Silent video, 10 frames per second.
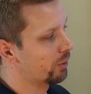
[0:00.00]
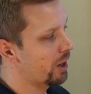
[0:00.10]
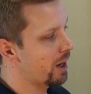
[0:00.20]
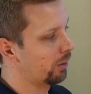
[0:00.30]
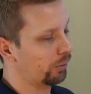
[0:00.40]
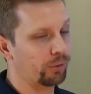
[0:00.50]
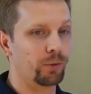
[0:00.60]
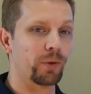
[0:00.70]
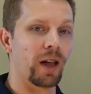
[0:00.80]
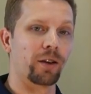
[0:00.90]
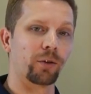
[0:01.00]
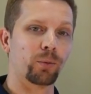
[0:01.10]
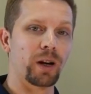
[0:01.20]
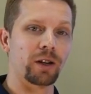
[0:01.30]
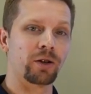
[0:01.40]
channels through that
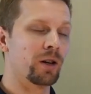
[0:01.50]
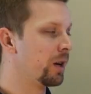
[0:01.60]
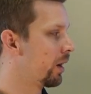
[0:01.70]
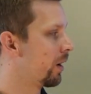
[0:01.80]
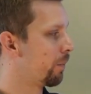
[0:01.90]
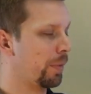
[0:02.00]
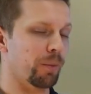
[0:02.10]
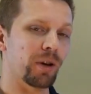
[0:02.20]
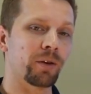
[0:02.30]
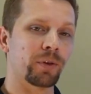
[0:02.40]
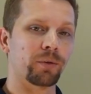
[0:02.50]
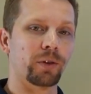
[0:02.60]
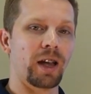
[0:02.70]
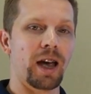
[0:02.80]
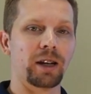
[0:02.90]
switch. The benefit
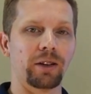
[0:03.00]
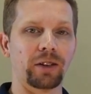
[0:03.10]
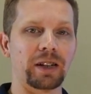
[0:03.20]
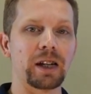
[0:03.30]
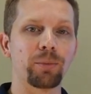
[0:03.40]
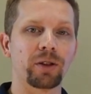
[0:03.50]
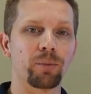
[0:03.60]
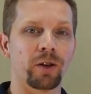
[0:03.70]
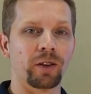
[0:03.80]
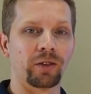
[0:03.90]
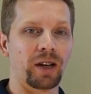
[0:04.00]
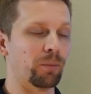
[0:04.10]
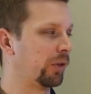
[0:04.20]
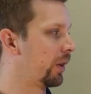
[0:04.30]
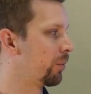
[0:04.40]
for that is it keeps them on the
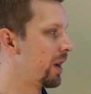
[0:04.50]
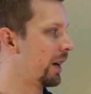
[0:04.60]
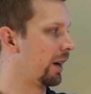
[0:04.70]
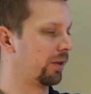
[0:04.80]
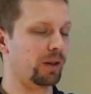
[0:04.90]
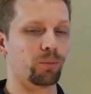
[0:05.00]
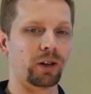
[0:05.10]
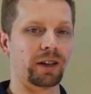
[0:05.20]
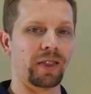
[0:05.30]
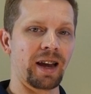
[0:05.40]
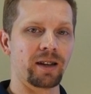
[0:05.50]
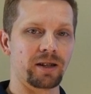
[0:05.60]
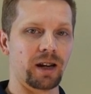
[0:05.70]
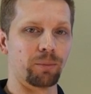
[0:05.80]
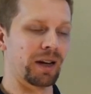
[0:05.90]
same subnet and separated LAN
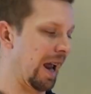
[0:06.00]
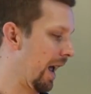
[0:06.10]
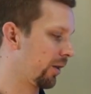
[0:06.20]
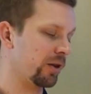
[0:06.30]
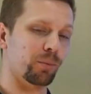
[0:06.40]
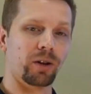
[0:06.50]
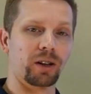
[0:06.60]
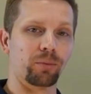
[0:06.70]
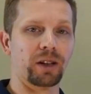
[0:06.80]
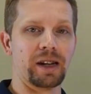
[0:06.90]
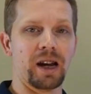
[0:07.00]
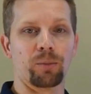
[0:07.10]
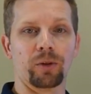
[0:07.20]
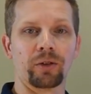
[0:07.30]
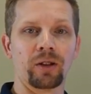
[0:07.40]
segment as the plug and play
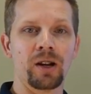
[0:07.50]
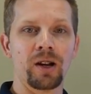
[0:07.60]
cameras.